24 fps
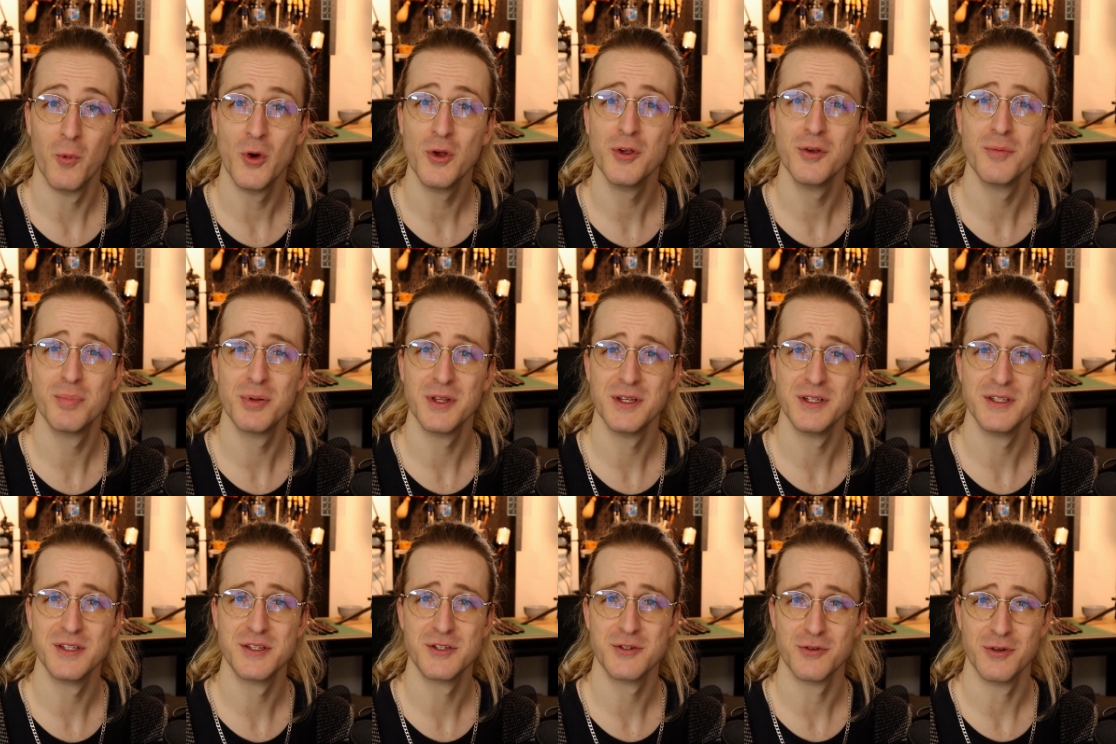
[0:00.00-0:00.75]
Won't you
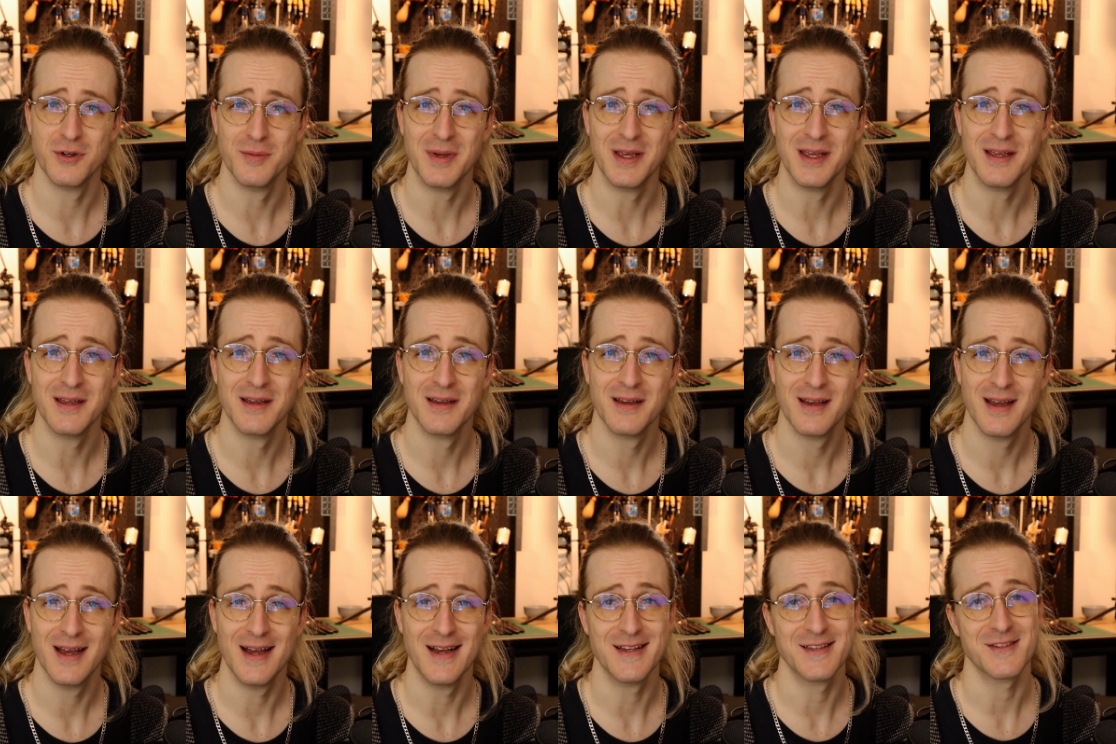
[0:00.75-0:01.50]
please join me
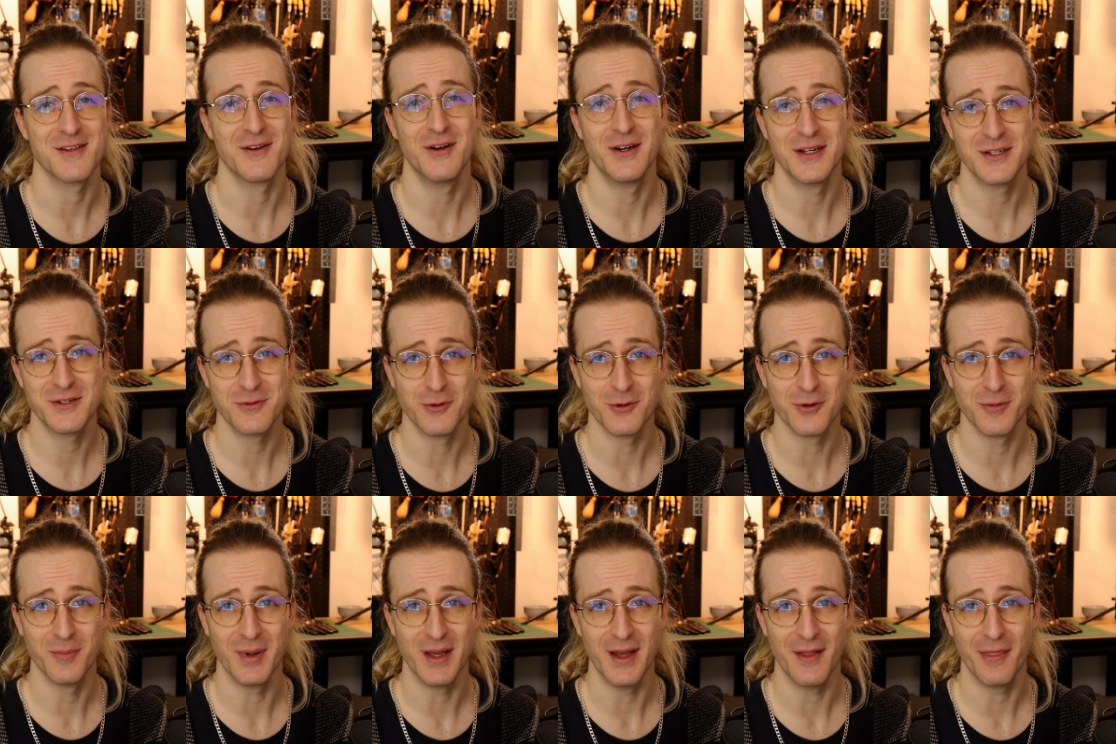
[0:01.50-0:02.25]
as I talk
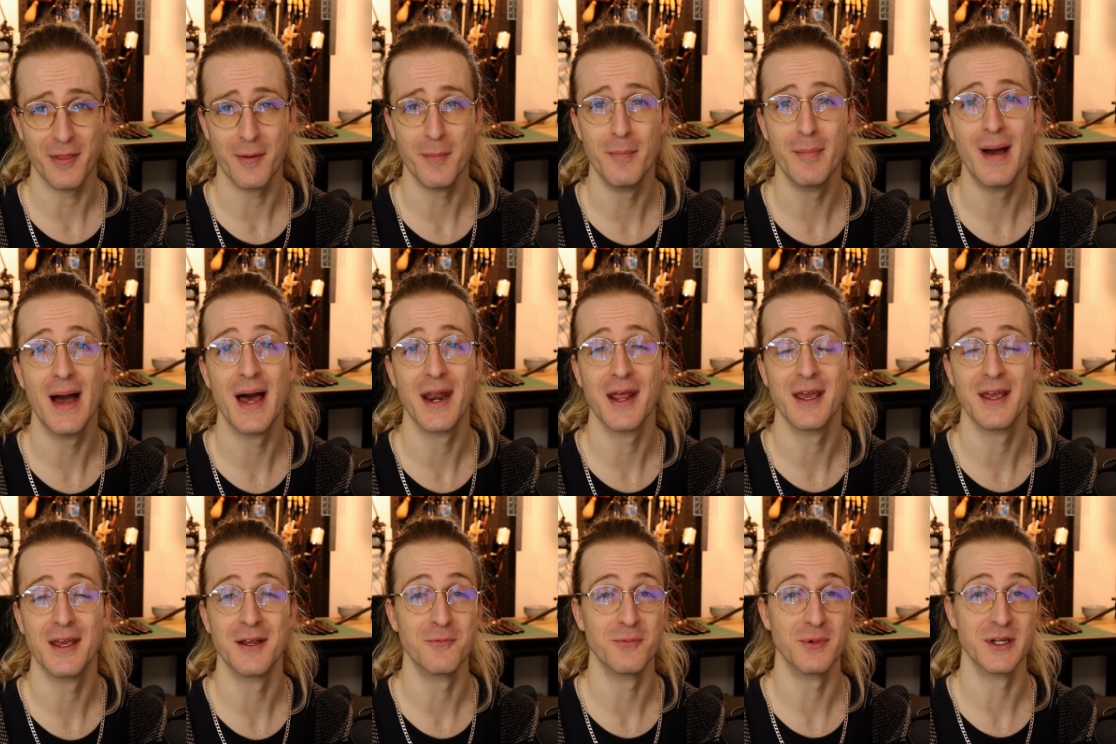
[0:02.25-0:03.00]
about the manner
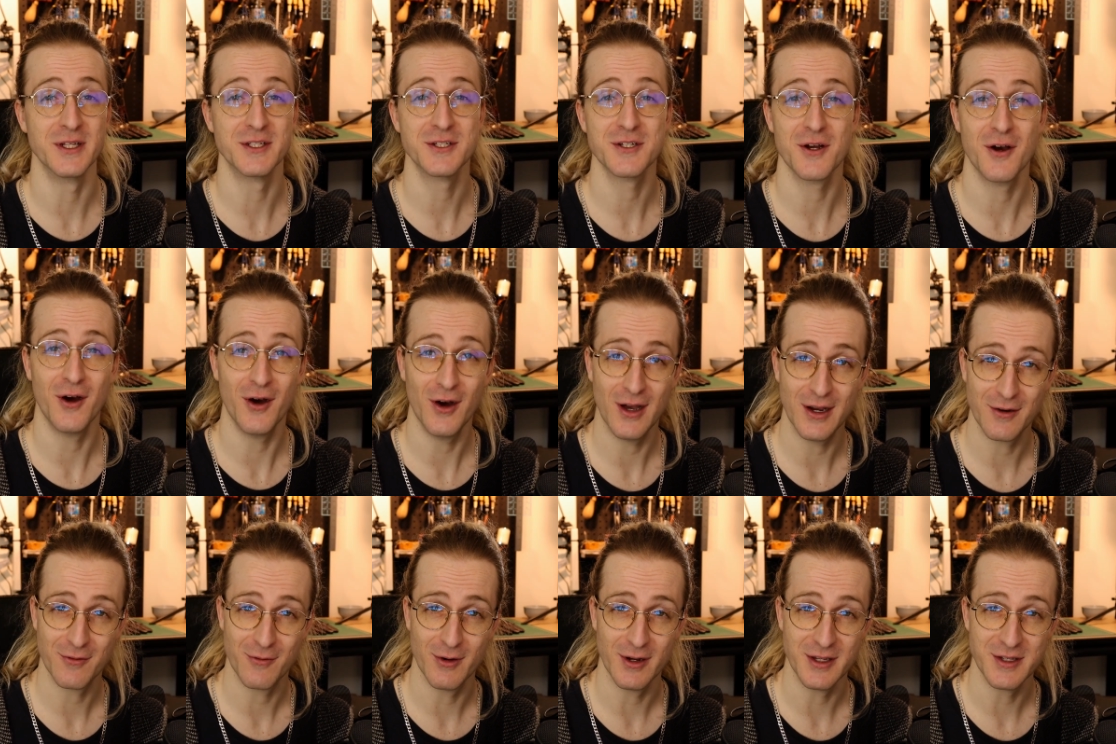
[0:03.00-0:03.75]
in which I
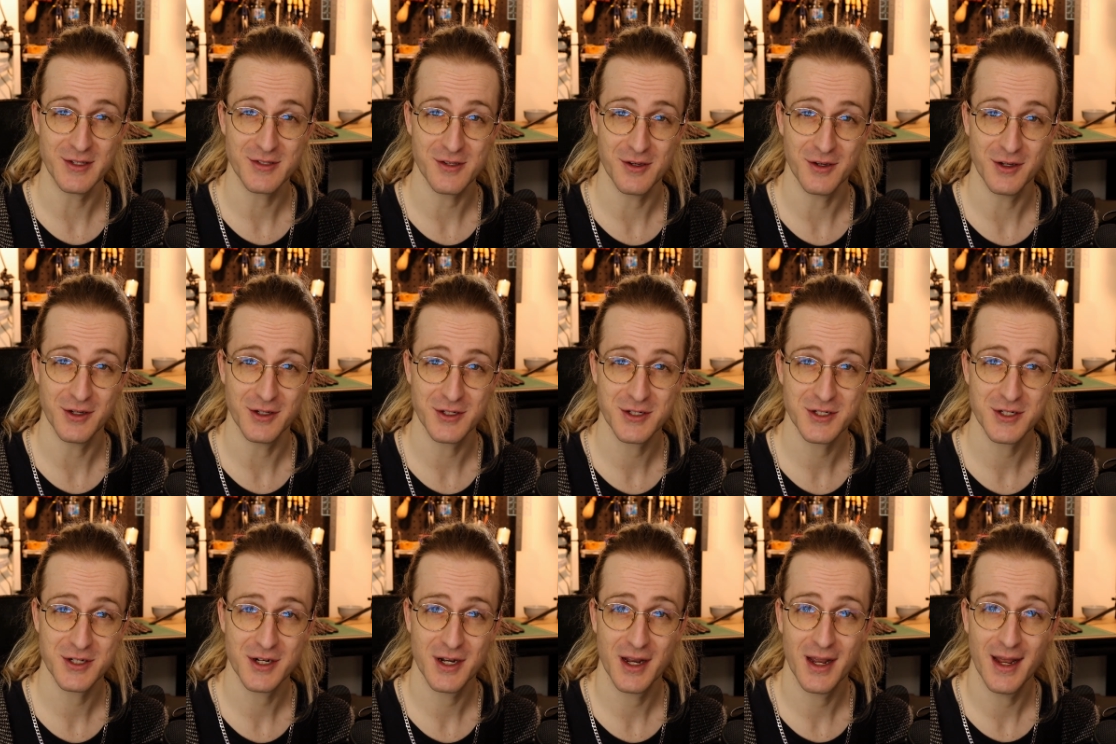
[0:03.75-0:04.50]

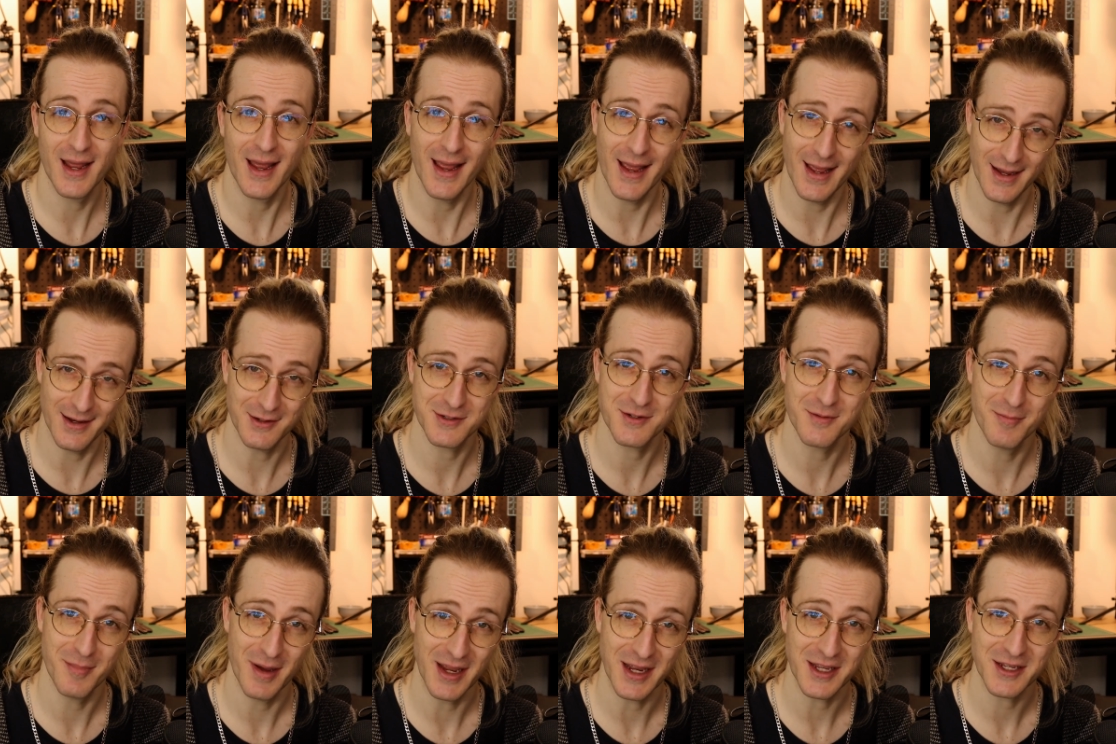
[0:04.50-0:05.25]
research how to
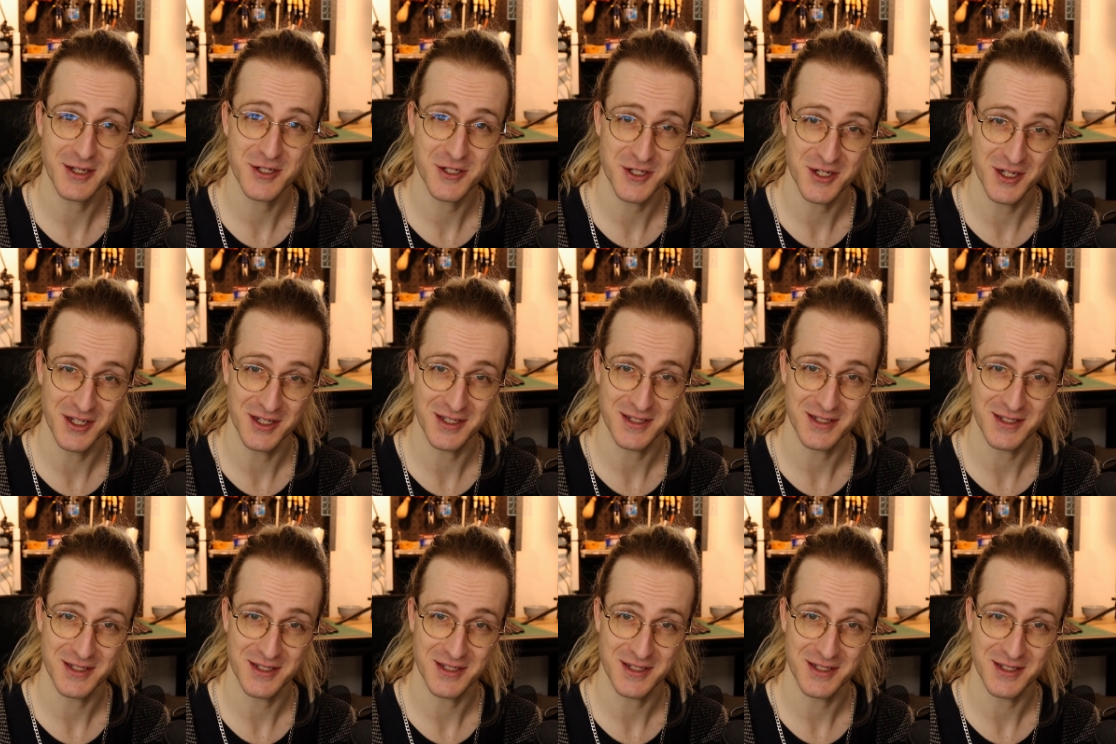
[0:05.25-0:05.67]
make shit.